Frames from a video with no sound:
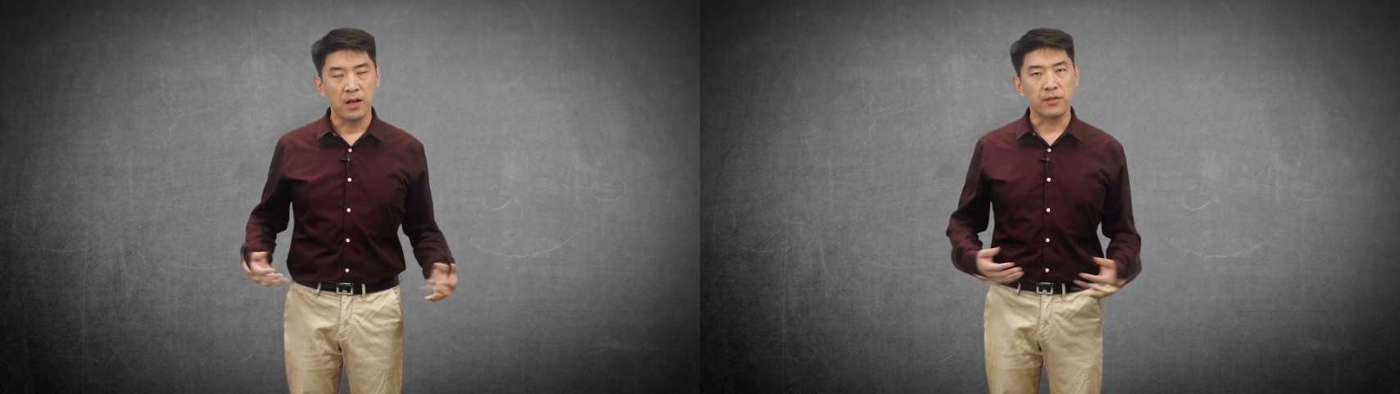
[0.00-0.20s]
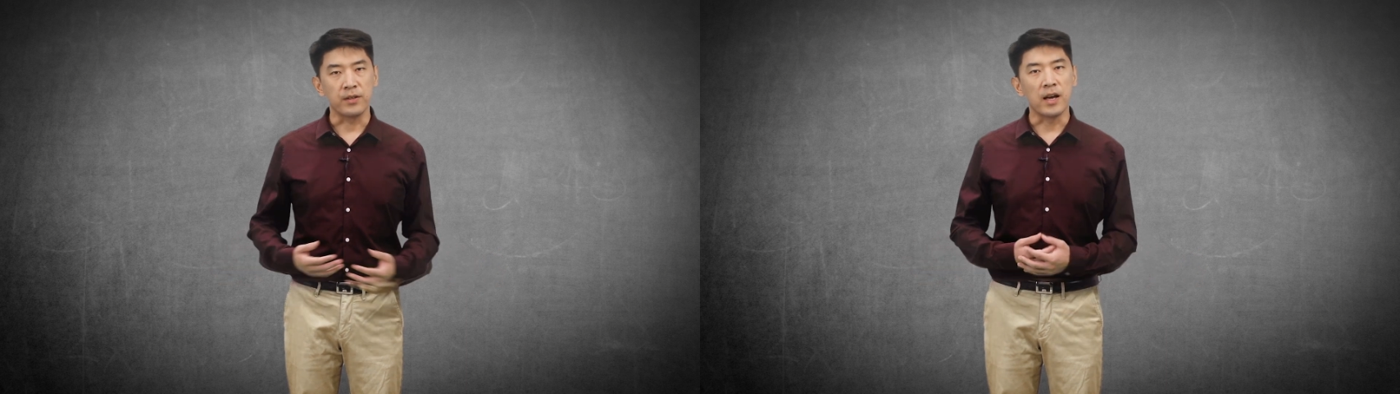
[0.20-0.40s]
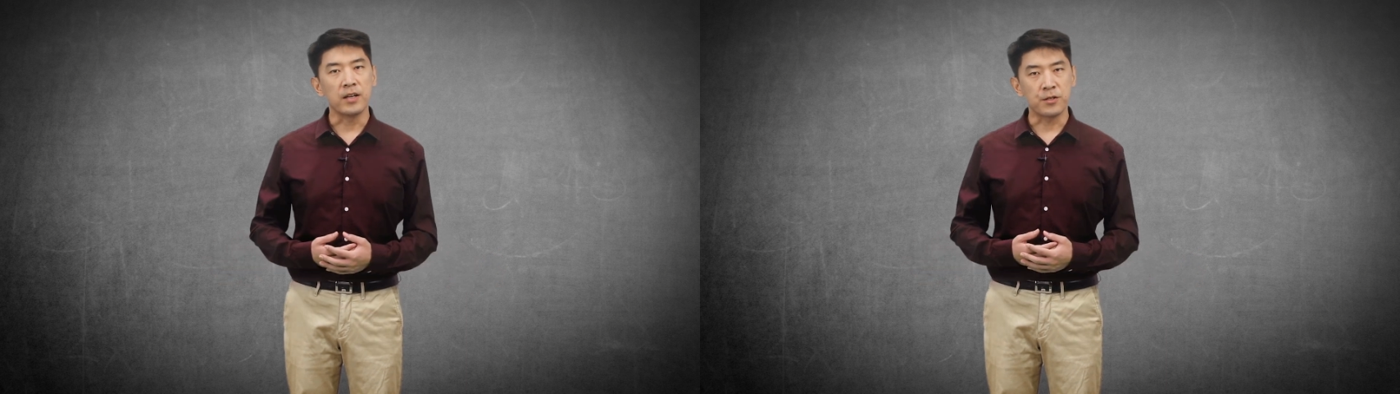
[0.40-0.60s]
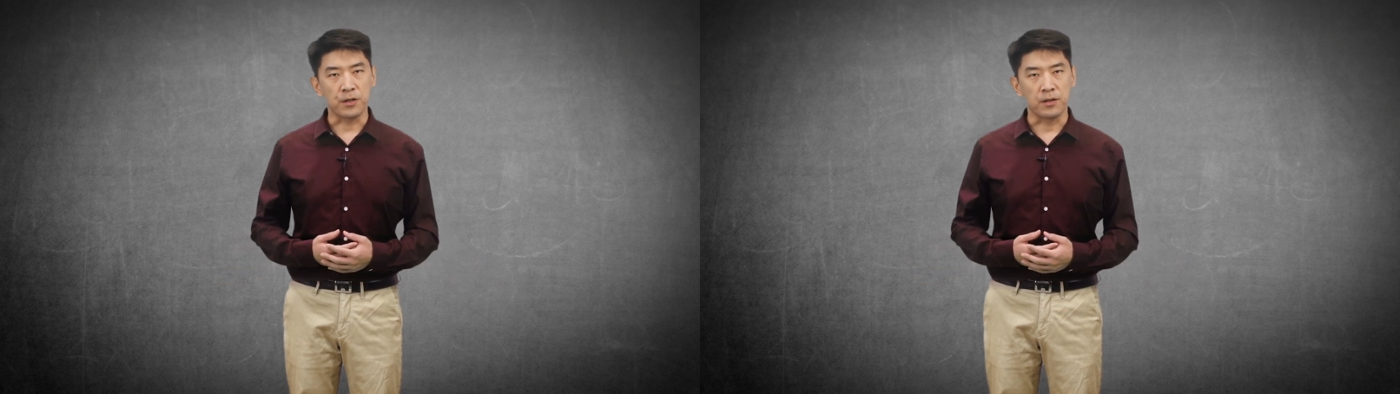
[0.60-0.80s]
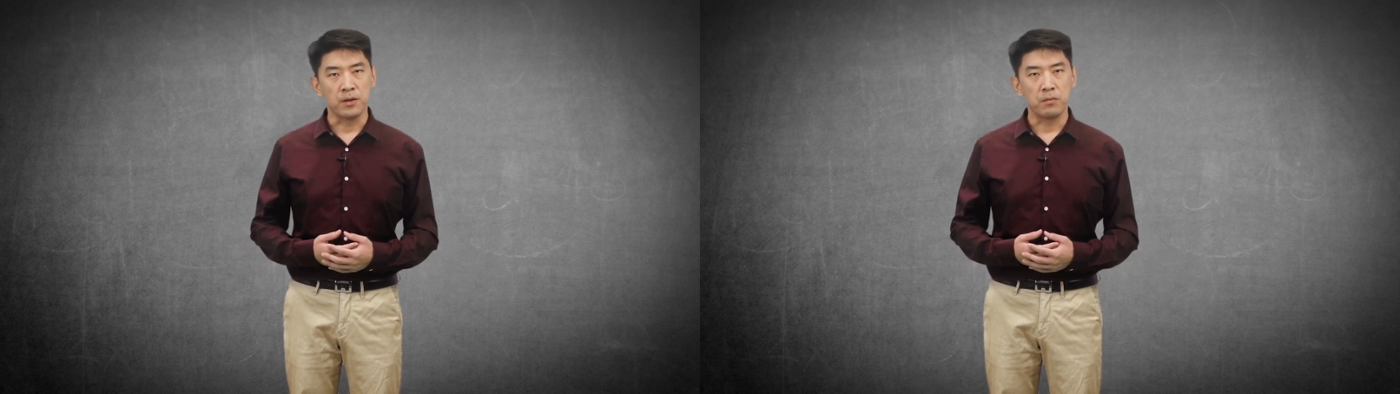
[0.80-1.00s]
the
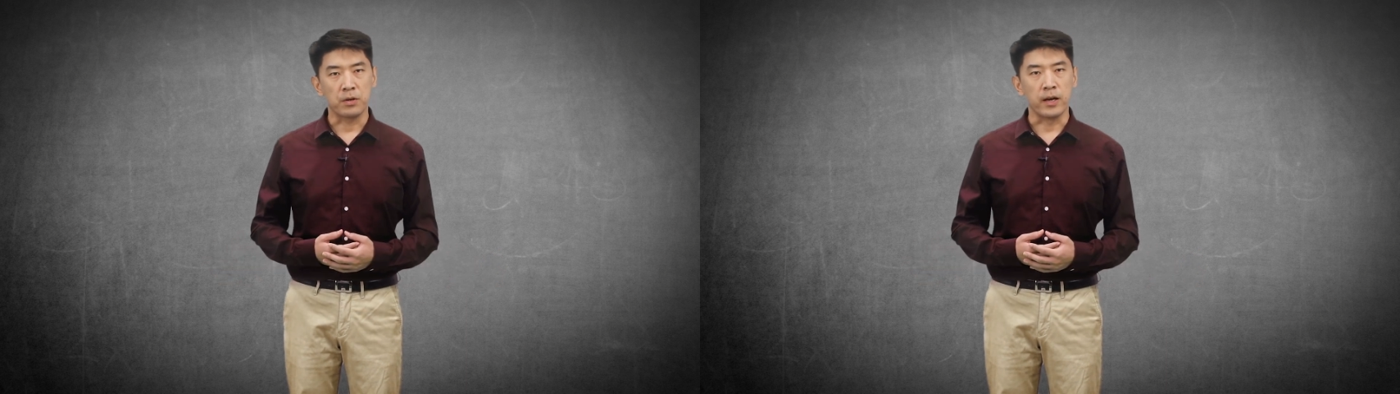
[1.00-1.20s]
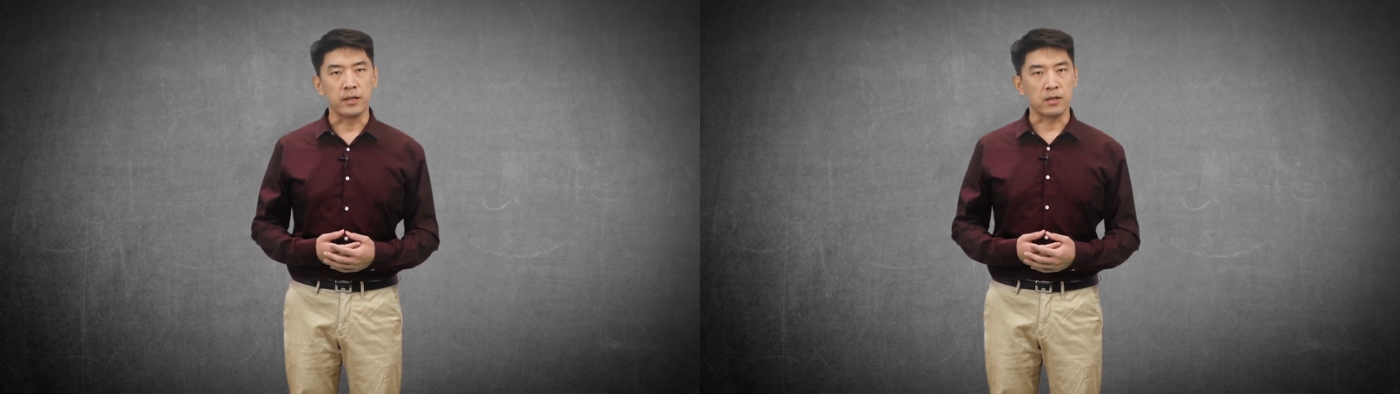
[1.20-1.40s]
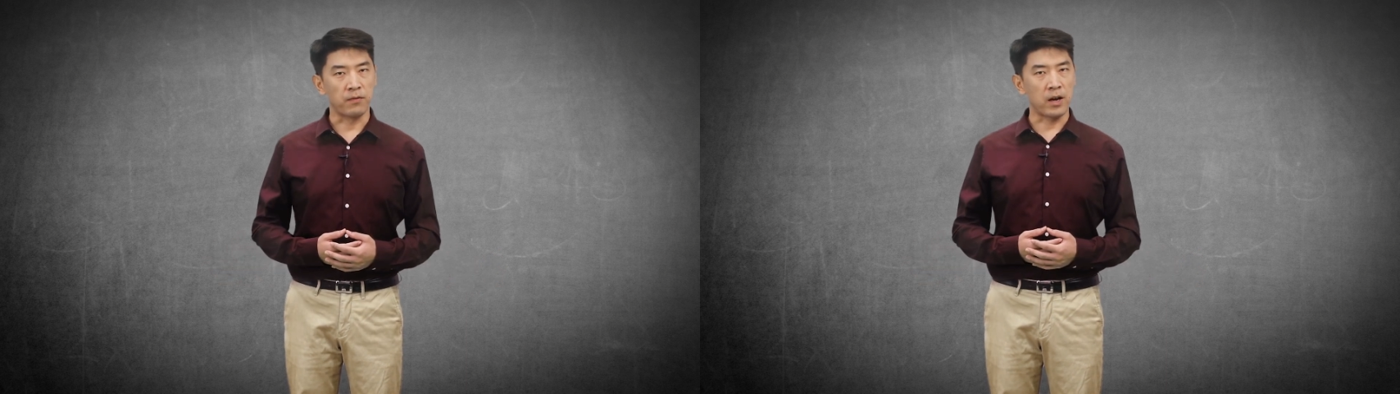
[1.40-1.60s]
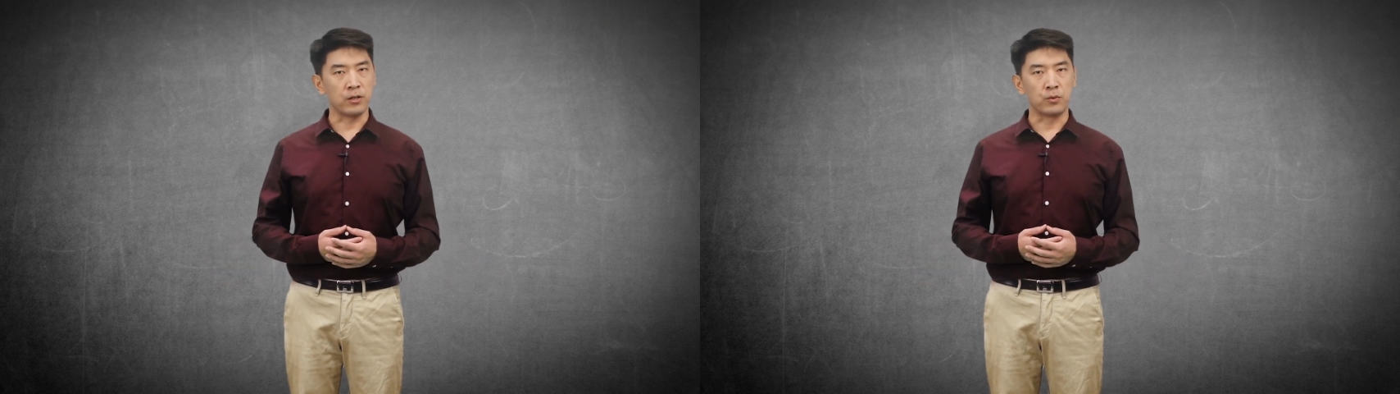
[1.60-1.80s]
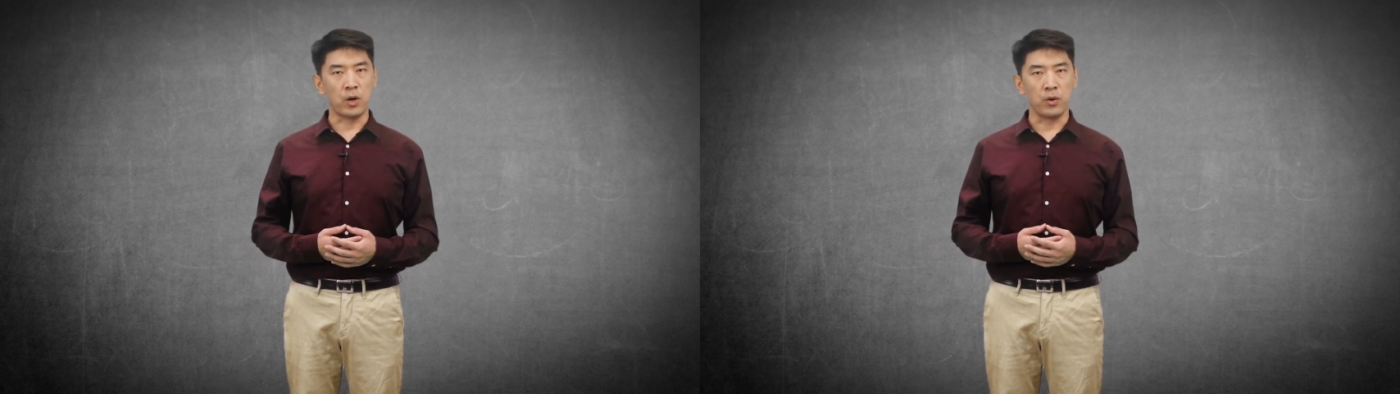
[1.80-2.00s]
editor plays a
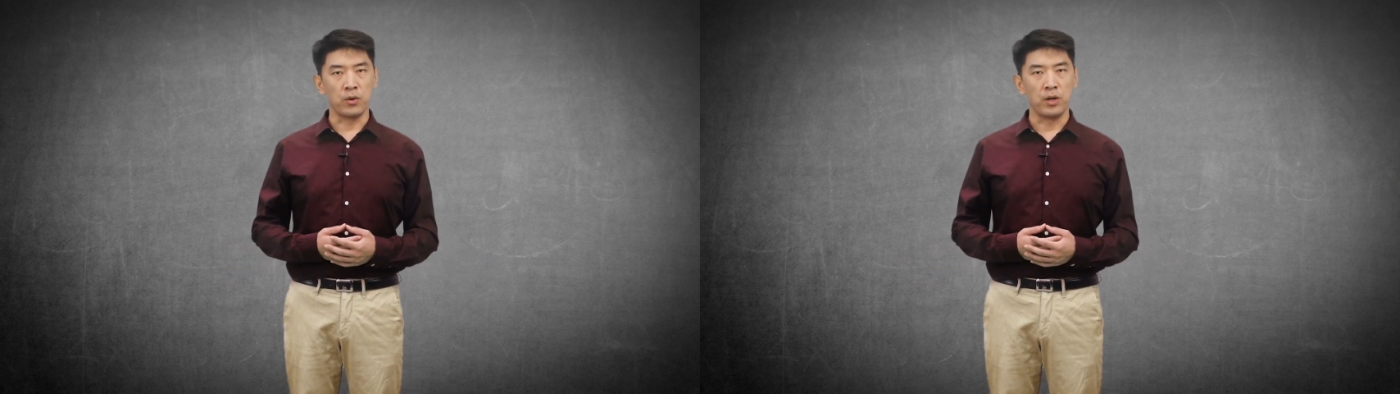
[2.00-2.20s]
vital role.